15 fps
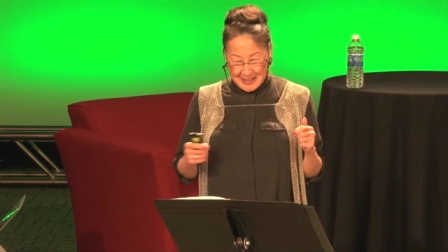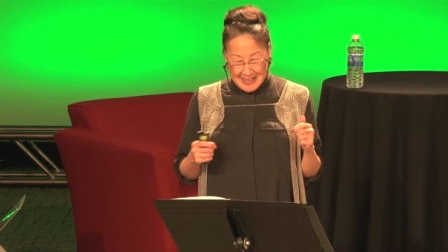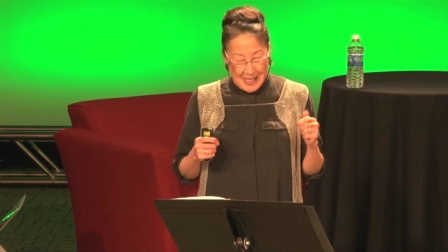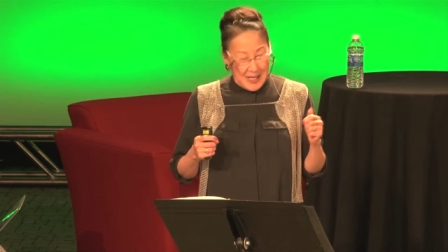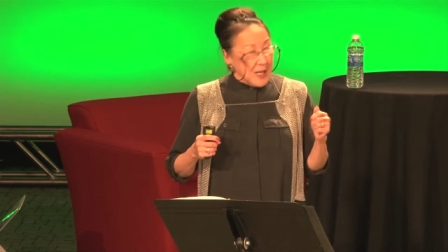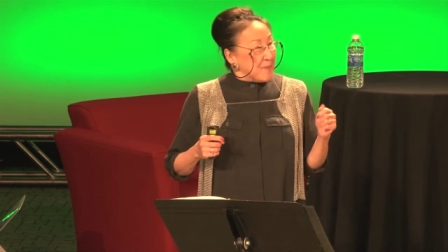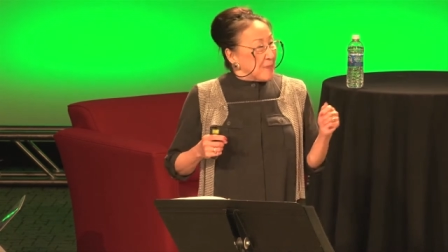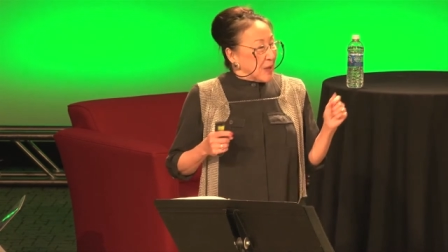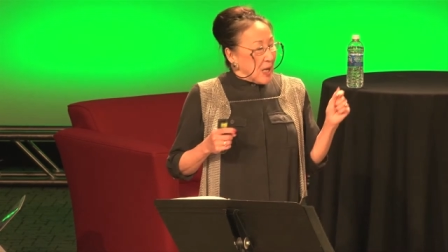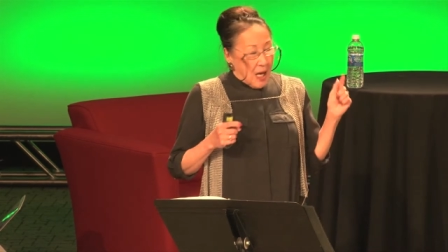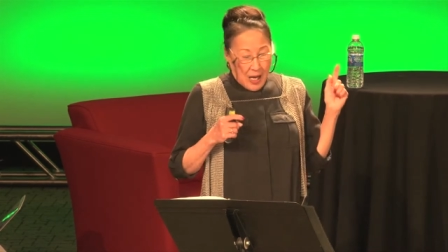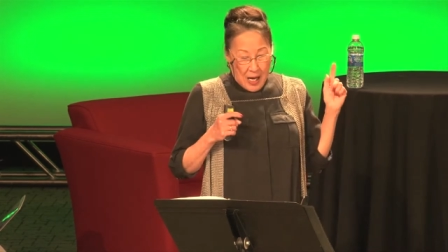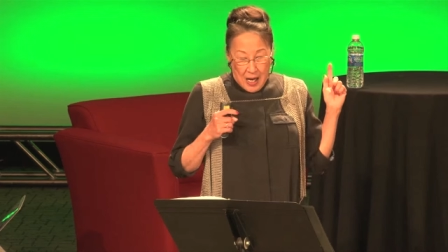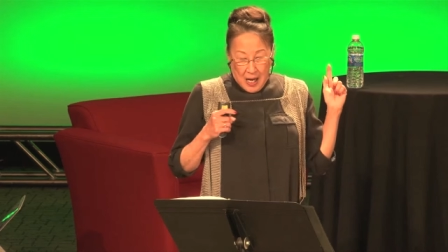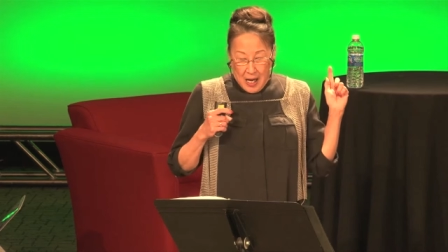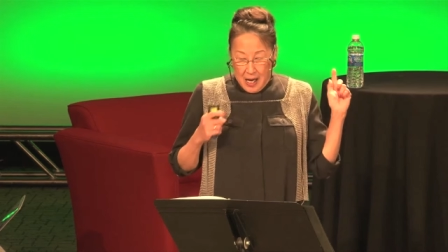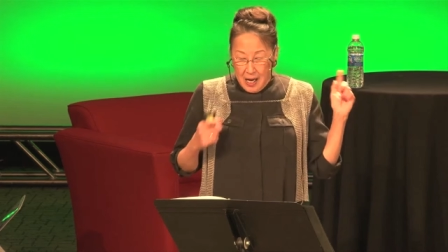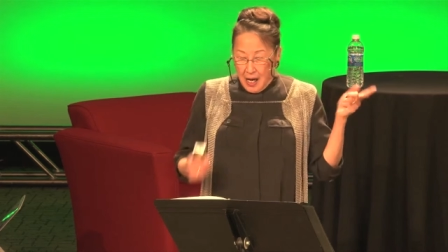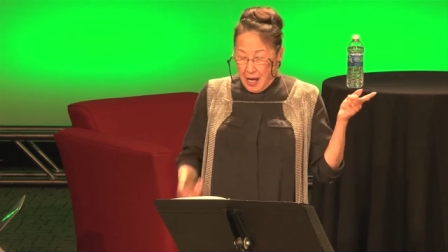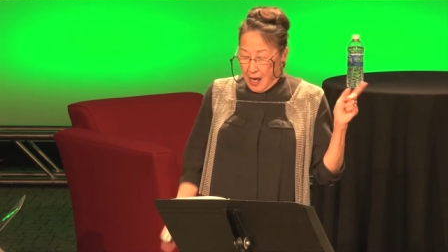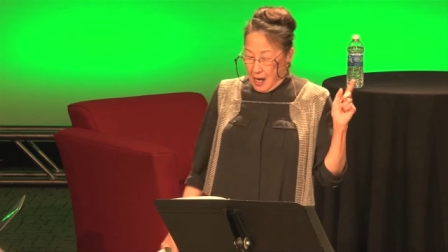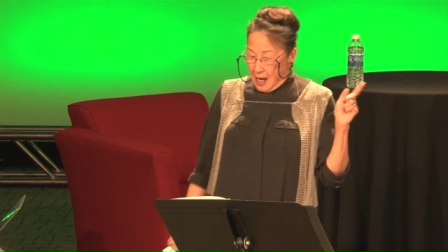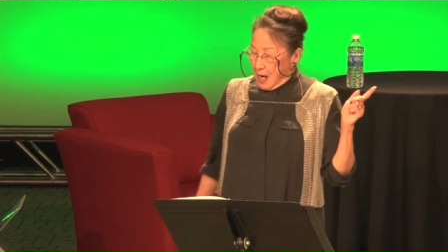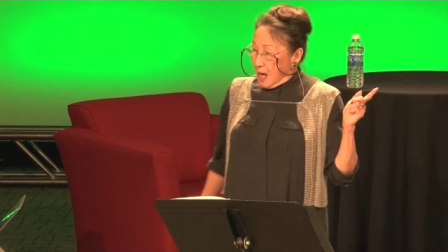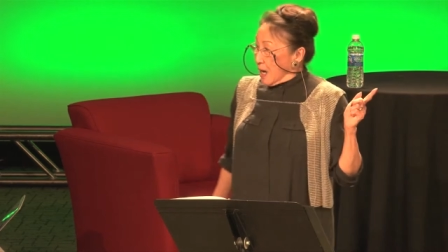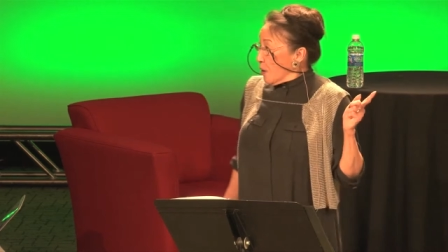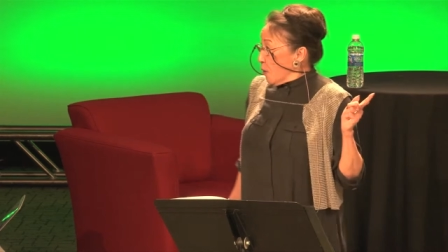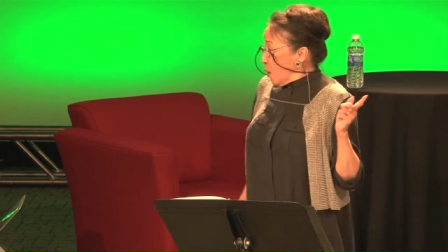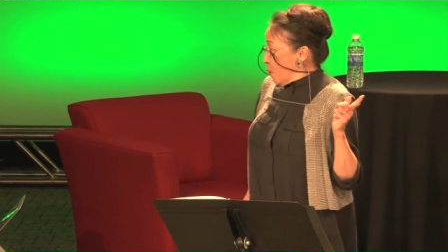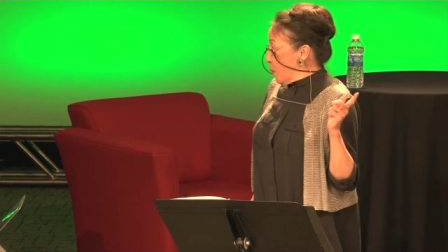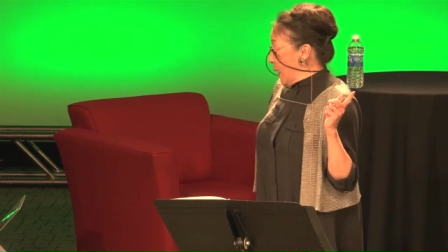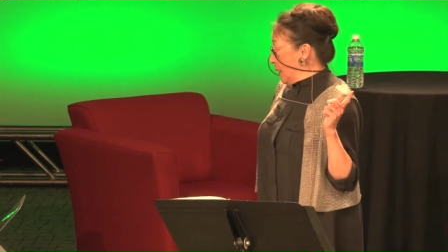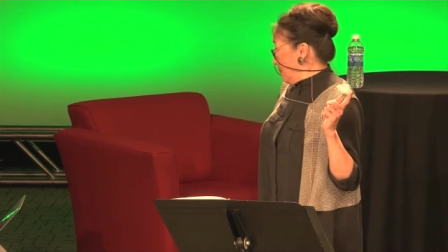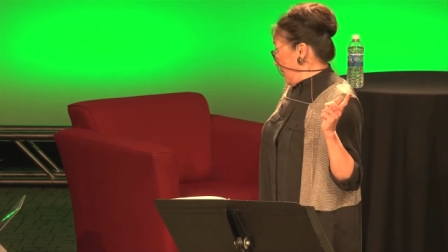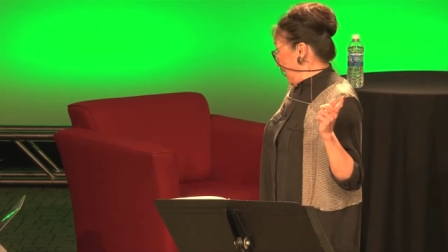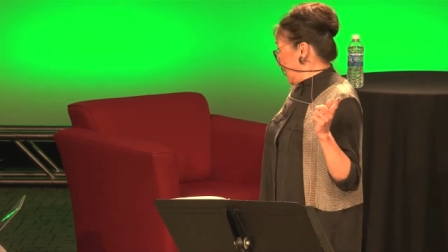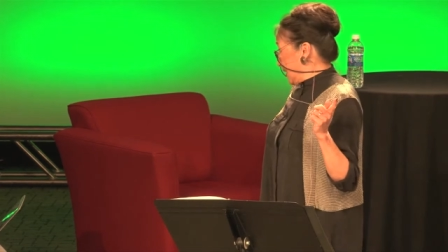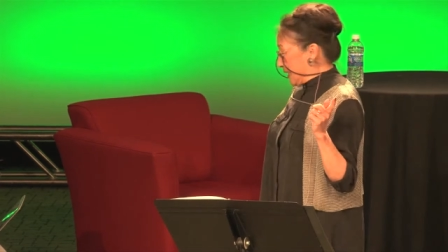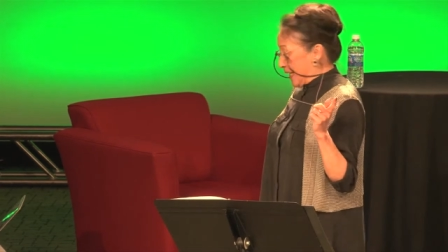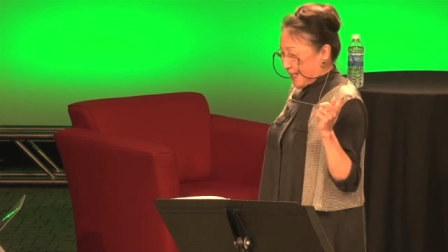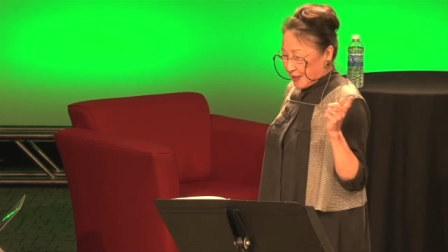One month later,